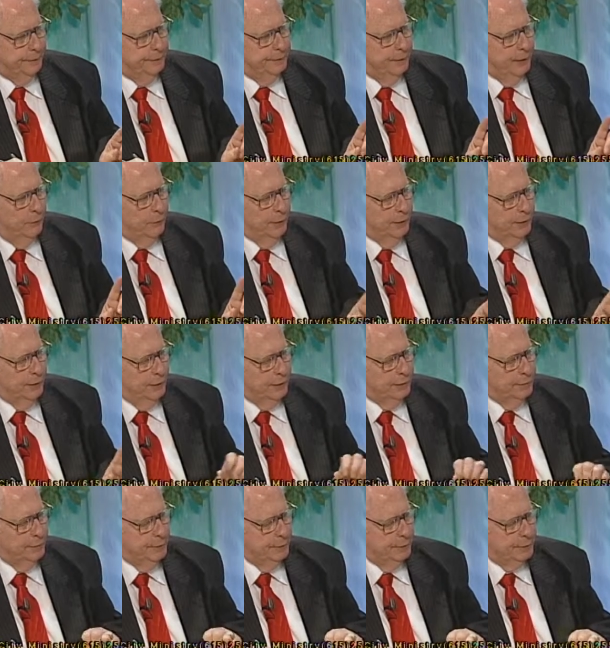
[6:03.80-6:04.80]
Now, what
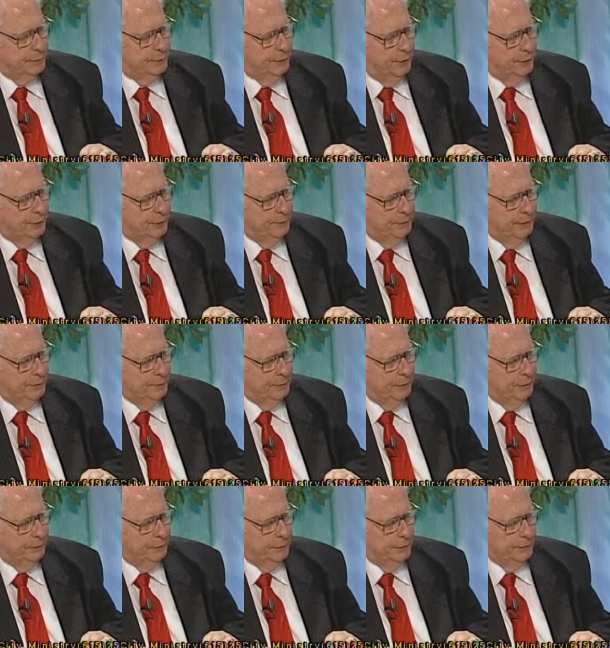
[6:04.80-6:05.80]
Huckabee was talking about,
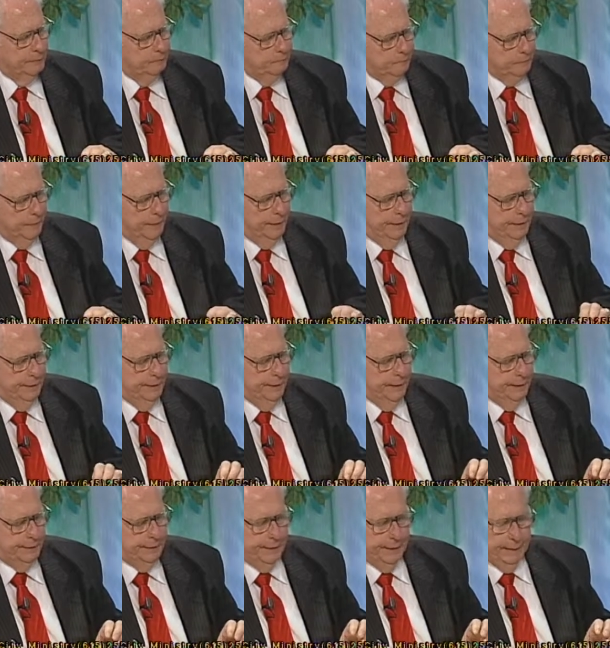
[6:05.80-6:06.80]
Buck, was
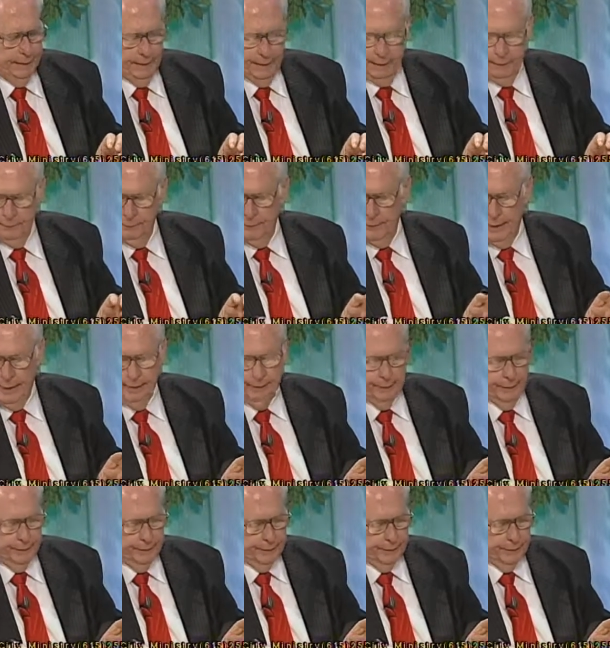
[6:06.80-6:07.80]
that the
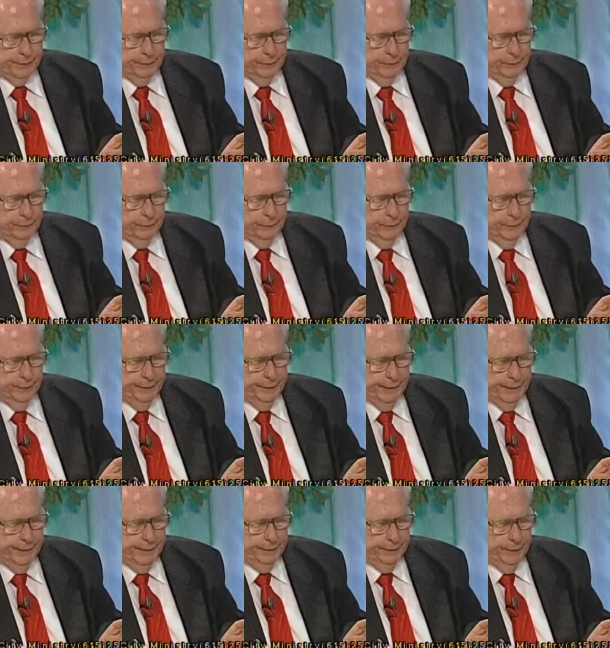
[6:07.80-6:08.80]
families, when
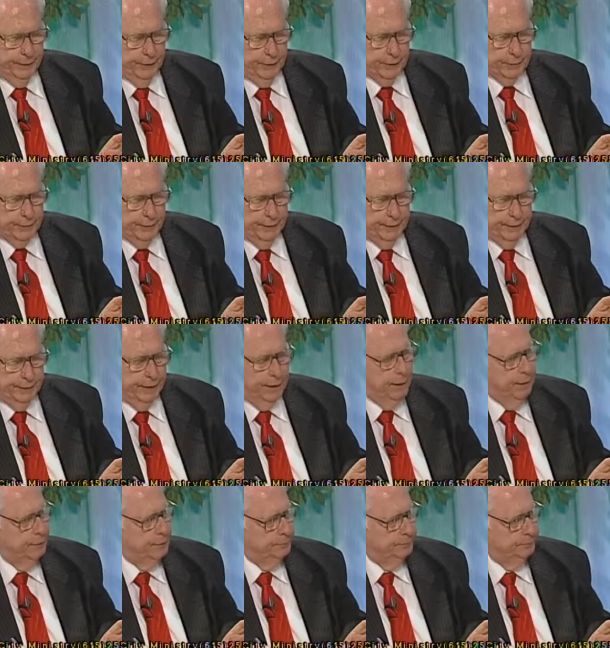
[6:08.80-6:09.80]
they had the husband in the
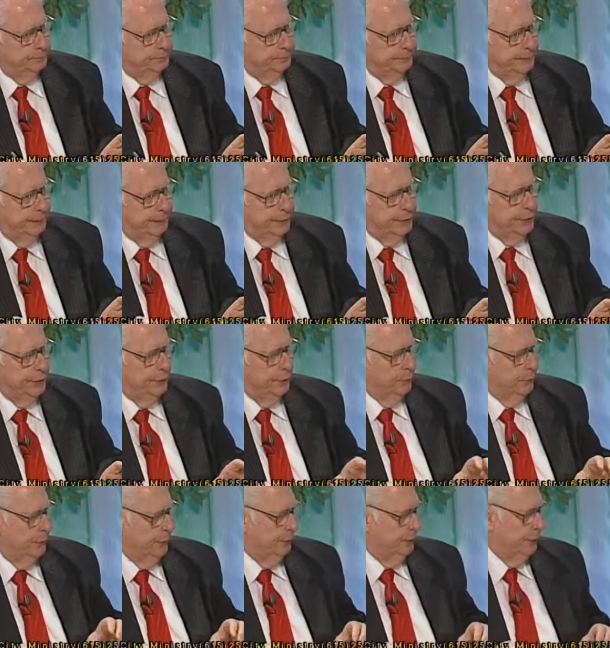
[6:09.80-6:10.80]
home, and they started
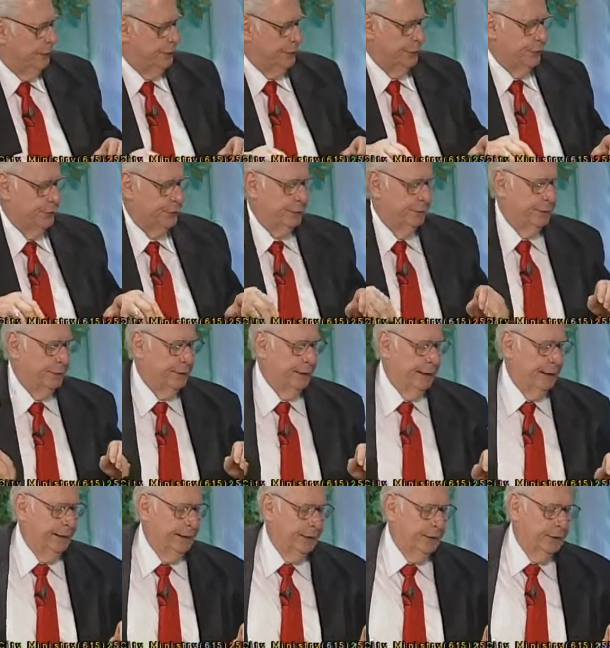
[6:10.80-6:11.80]
a welfare system to
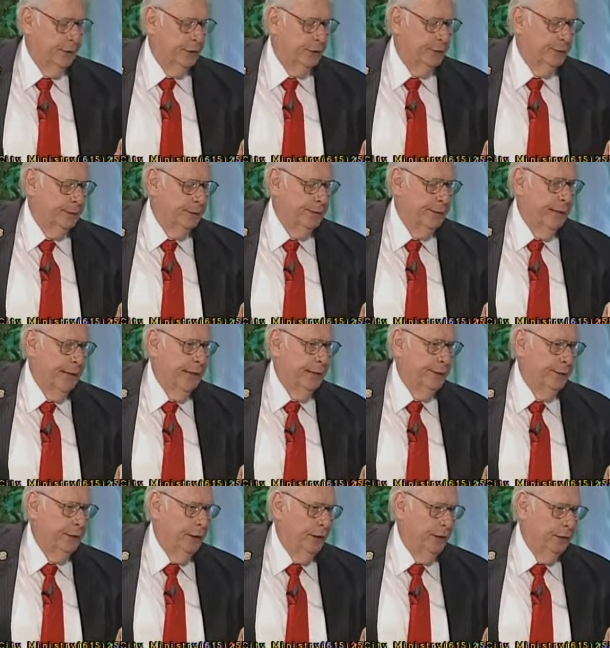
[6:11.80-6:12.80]
taking the husband out
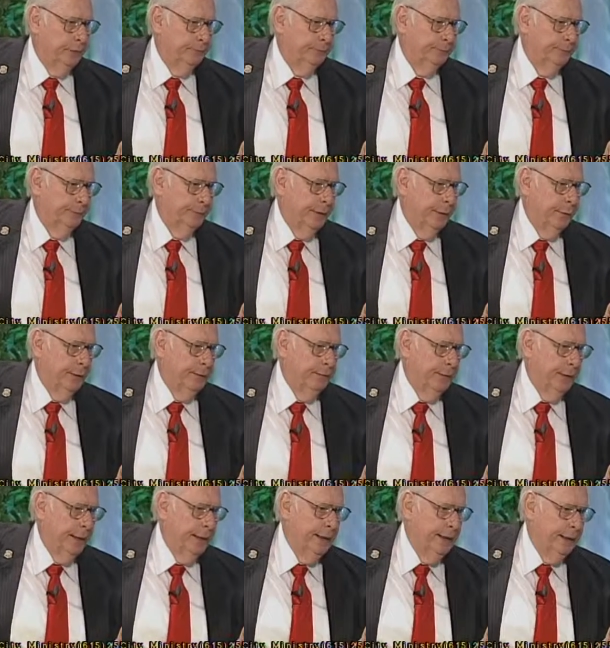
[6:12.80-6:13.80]
of the home, they
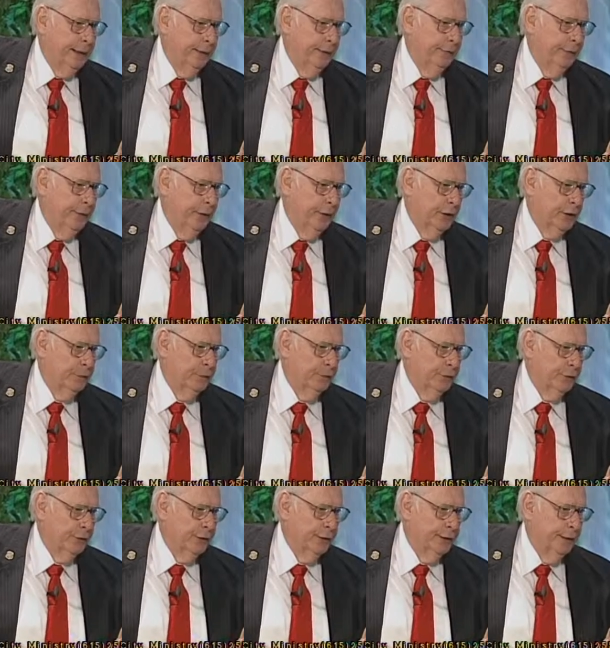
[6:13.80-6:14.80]
wouldn't pay if the husband
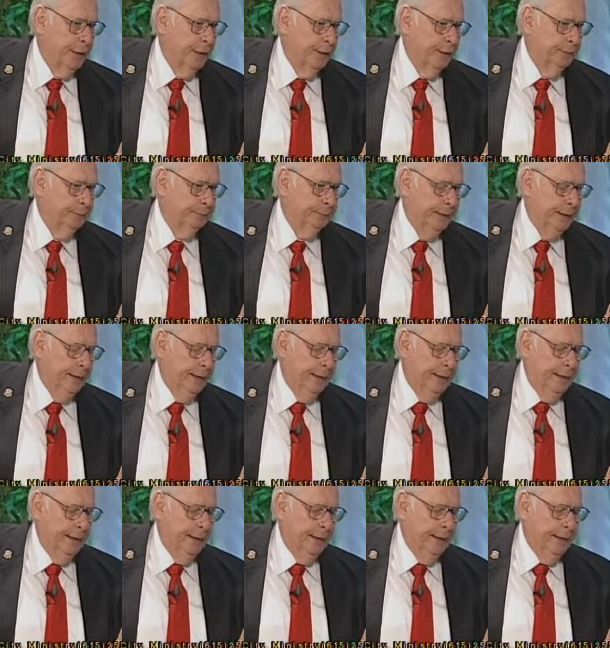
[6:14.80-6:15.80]
was in the home
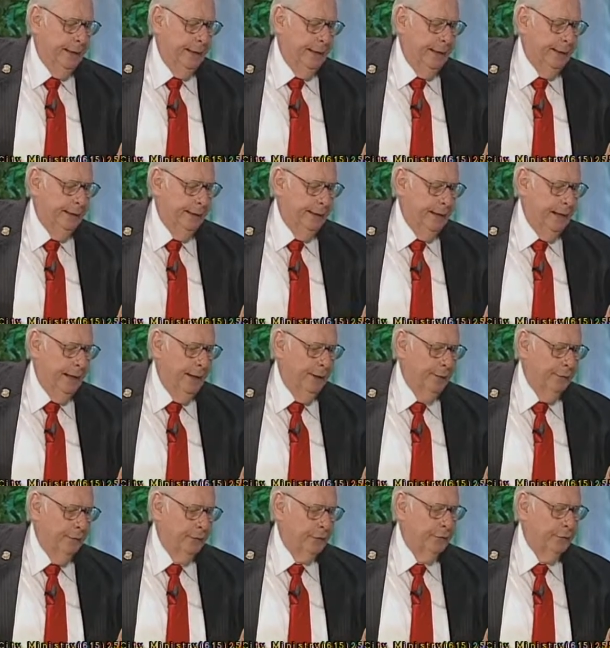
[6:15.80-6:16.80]
and
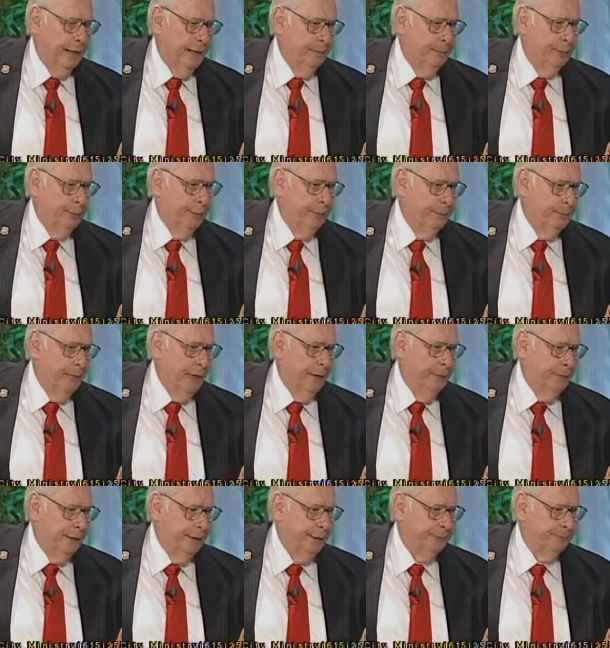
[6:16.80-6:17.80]
now those families are in
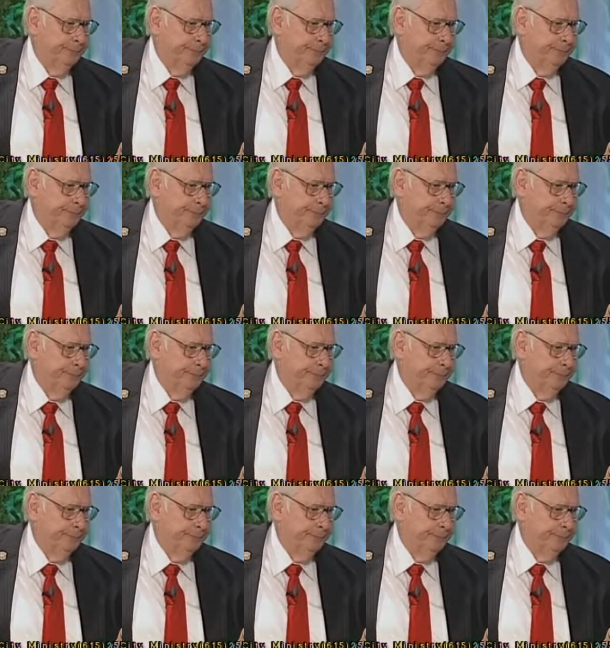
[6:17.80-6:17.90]
poverty.